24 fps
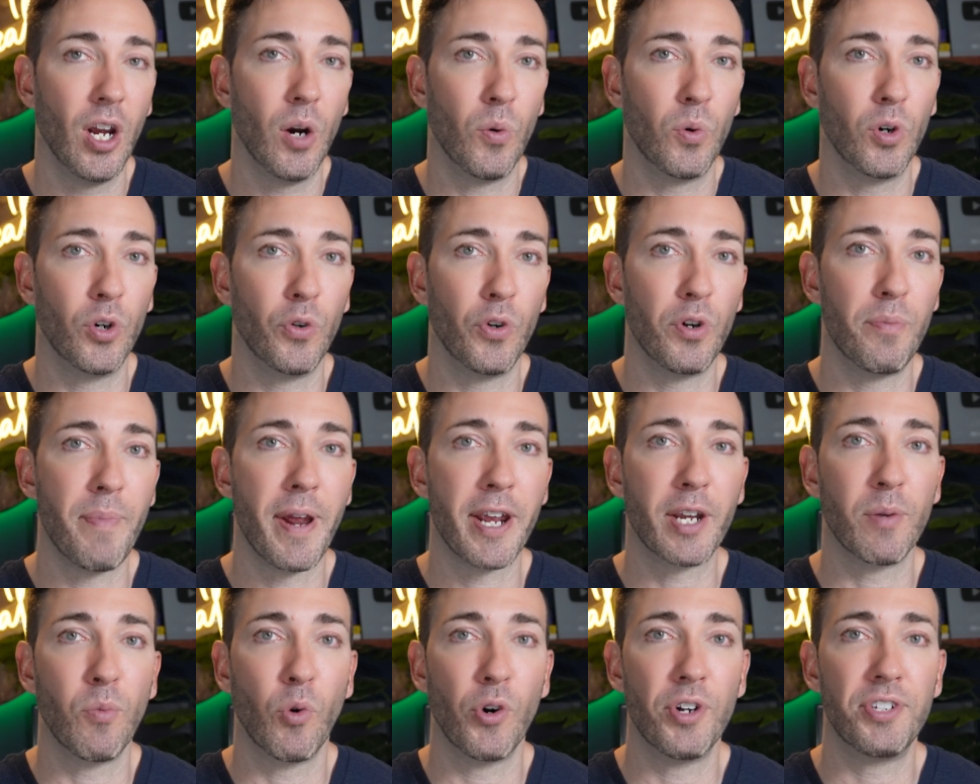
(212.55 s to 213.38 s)
where it would
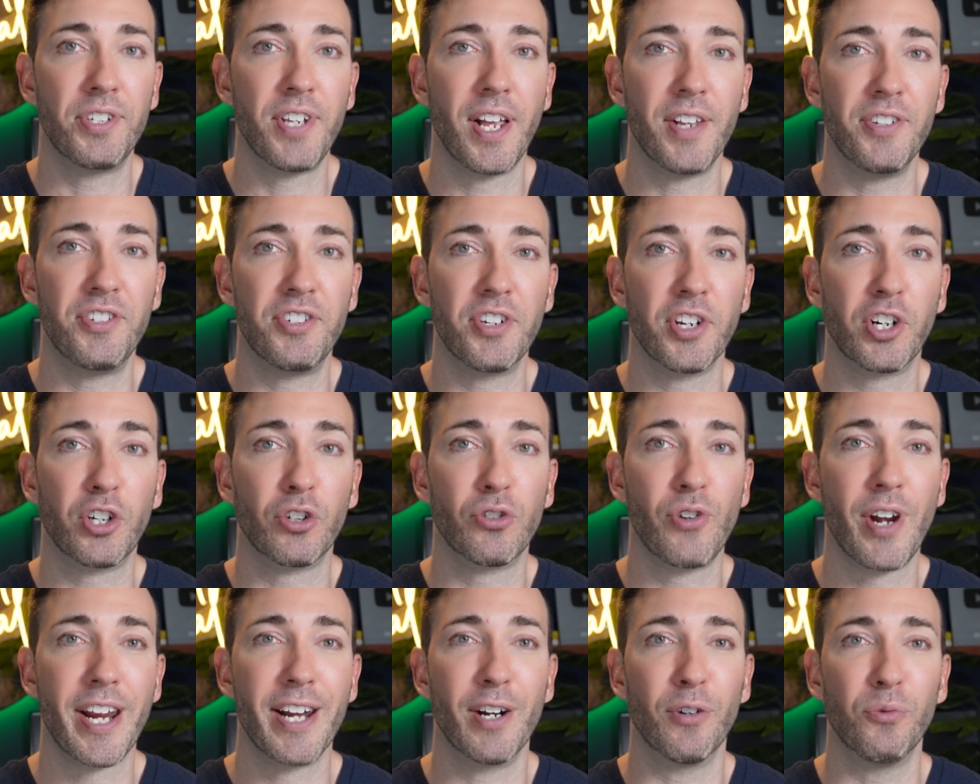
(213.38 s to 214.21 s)
make more sense to
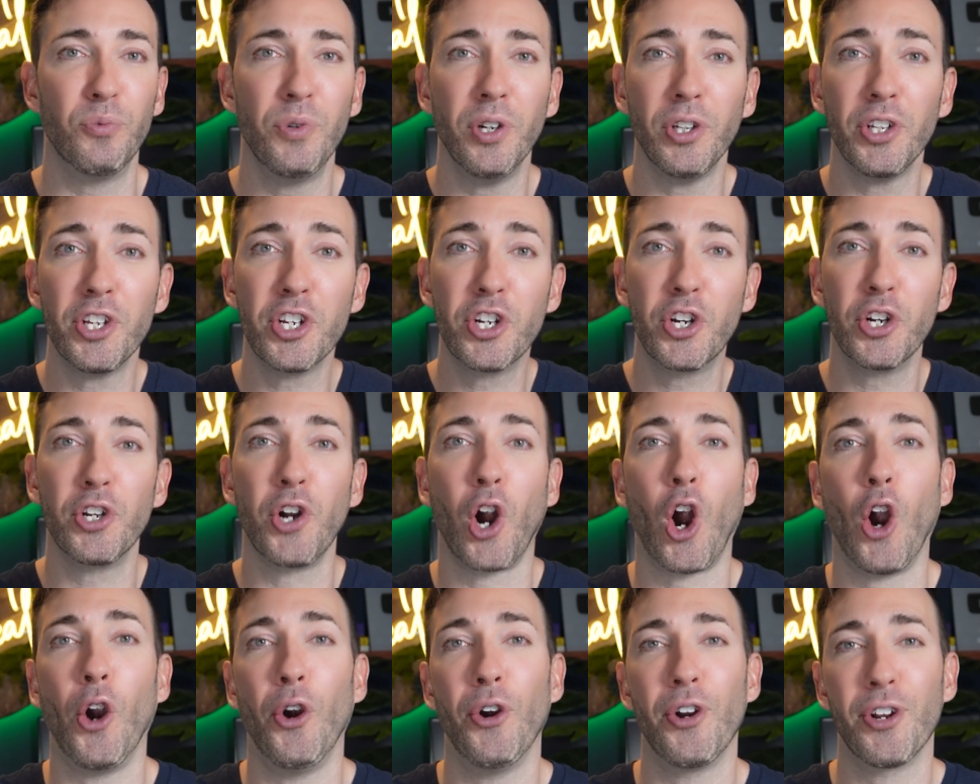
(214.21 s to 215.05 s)
create a really good
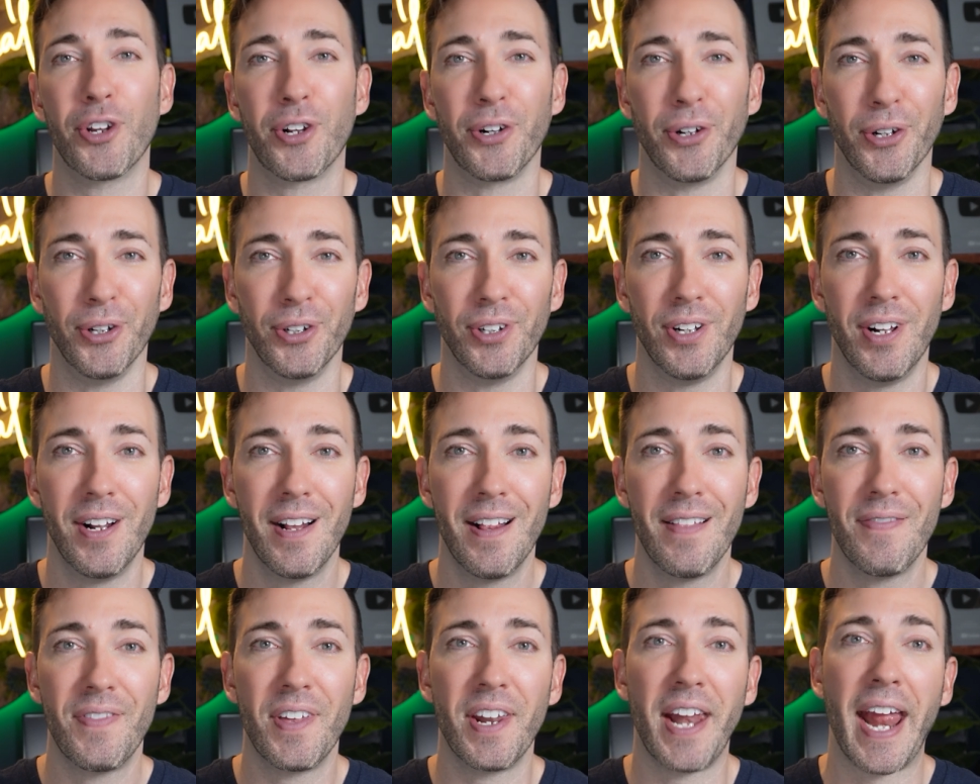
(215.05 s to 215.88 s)
article
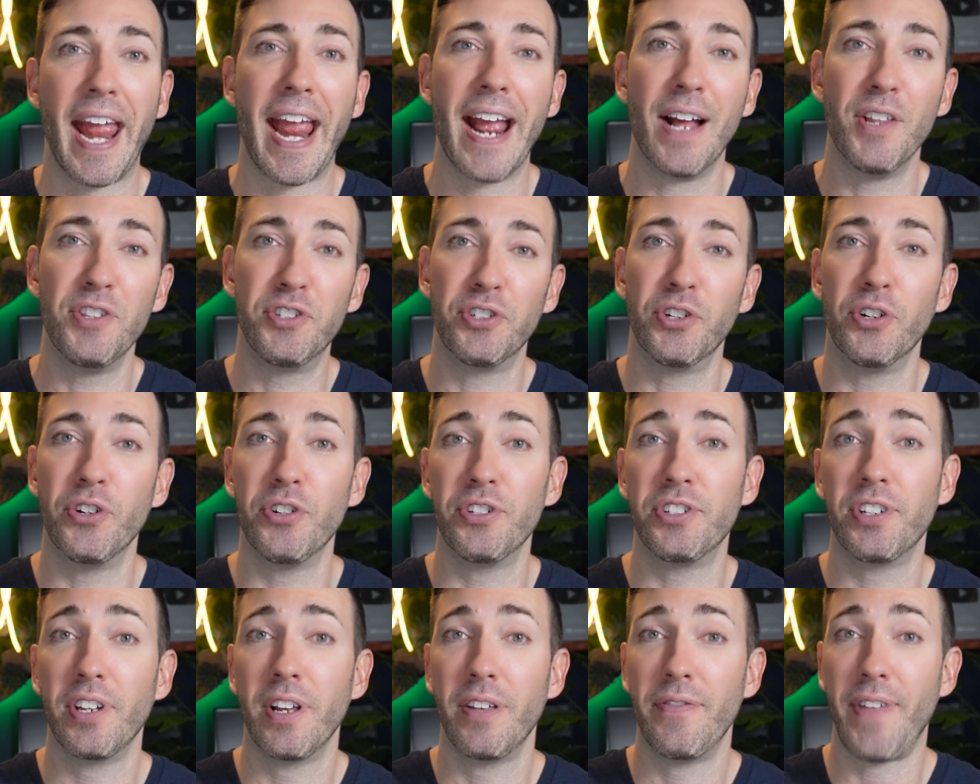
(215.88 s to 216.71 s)
that
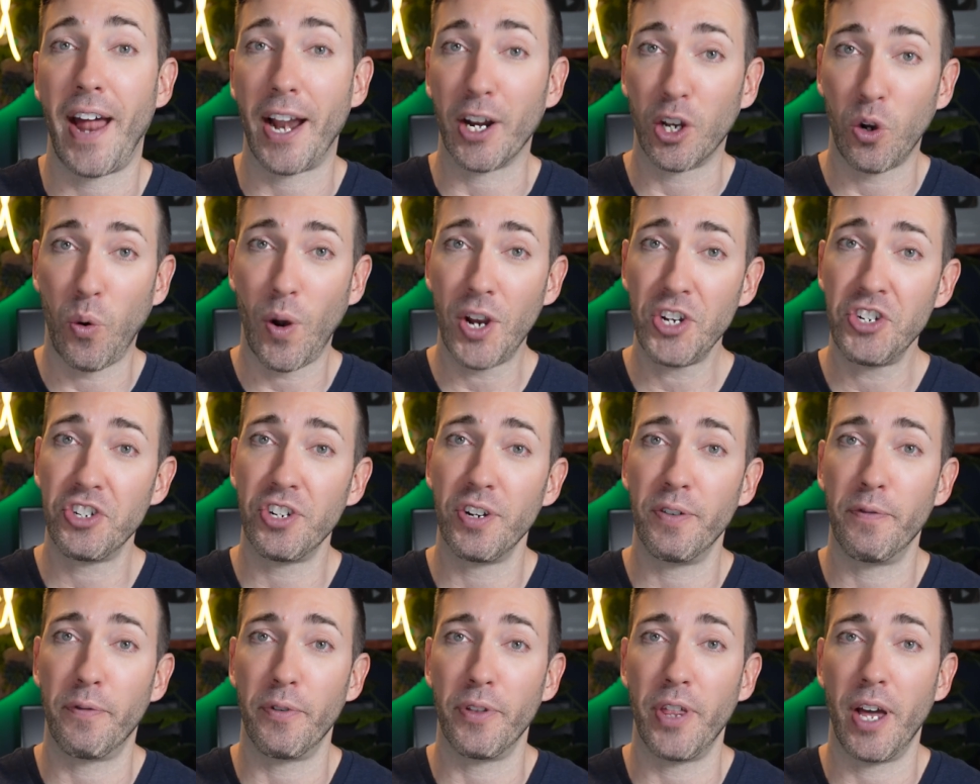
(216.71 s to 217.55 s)
answers that
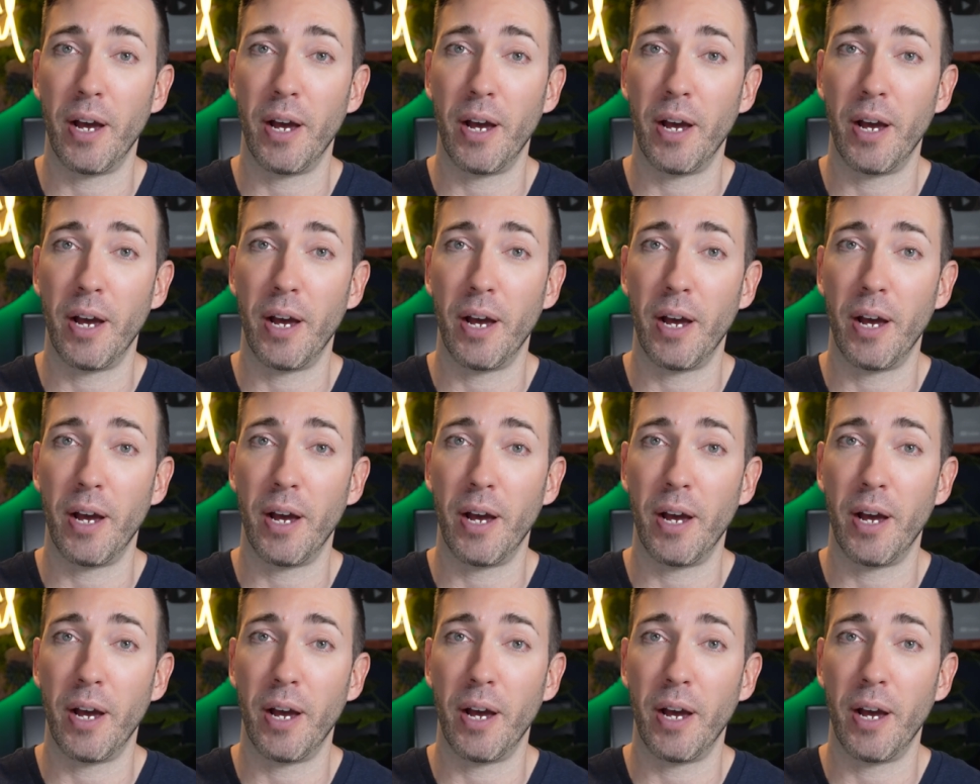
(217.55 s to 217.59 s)
question for